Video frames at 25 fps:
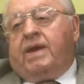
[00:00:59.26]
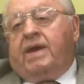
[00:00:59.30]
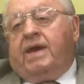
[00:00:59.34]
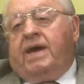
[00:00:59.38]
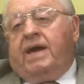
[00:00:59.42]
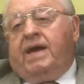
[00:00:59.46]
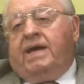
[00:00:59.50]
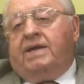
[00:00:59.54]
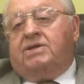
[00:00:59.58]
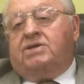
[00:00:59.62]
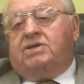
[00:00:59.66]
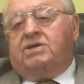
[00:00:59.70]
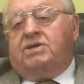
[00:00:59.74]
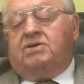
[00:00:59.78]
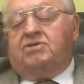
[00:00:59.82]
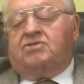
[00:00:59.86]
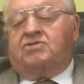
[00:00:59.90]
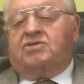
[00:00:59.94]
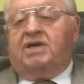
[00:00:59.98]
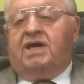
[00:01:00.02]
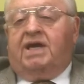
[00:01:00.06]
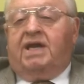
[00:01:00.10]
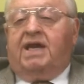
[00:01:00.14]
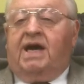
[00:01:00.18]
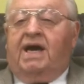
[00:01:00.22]
and she
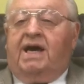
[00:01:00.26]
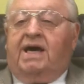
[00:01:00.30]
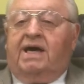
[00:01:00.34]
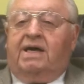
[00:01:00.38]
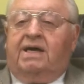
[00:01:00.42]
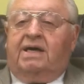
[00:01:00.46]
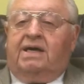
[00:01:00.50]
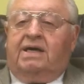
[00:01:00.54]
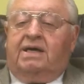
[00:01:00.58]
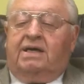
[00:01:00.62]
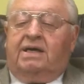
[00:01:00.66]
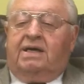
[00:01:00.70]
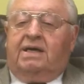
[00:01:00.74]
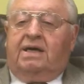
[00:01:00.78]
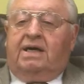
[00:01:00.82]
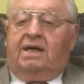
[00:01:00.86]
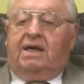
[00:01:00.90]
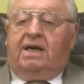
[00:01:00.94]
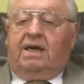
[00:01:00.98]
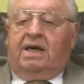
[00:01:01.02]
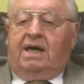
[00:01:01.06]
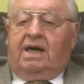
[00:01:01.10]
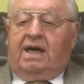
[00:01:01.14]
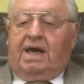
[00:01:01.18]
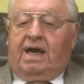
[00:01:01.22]
said,
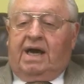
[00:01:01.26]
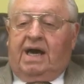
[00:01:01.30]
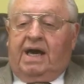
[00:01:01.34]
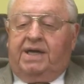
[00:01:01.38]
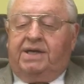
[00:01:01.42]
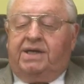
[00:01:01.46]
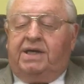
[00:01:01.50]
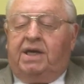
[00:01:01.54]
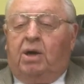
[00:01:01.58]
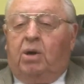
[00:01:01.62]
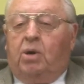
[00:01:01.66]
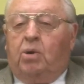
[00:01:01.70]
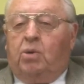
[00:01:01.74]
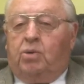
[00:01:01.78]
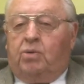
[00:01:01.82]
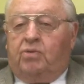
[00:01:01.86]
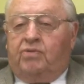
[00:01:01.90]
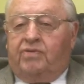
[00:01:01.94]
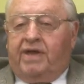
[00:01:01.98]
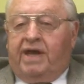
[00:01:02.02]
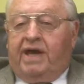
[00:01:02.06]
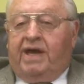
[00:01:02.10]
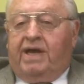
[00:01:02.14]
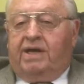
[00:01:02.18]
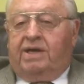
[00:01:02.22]
I know
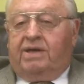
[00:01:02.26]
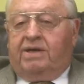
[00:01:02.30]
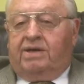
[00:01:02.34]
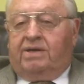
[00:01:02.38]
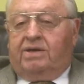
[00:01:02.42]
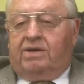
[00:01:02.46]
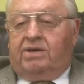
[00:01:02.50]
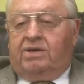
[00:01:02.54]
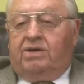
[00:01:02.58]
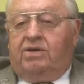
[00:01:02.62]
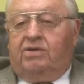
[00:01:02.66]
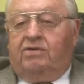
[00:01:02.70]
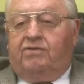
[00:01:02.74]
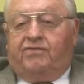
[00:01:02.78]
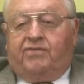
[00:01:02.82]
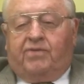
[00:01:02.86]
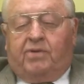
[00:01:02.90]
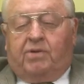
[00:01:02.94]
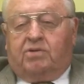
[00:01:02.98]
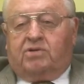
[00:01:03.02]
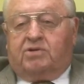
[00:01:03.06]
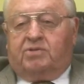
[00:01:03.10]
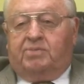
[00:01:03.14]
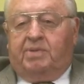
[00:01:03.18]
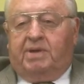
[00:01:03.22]
that you
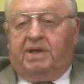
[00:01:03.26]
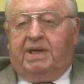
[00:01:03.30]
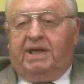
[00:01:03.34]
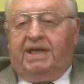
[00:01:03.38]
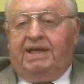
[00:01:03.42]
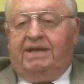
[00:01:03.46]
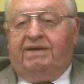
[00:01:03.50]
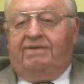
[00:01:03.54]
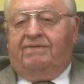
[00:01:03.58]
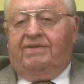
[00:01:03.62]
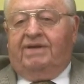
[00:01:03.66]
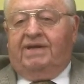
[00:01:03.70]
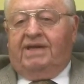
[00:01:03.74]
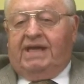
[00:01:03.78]
folks believe in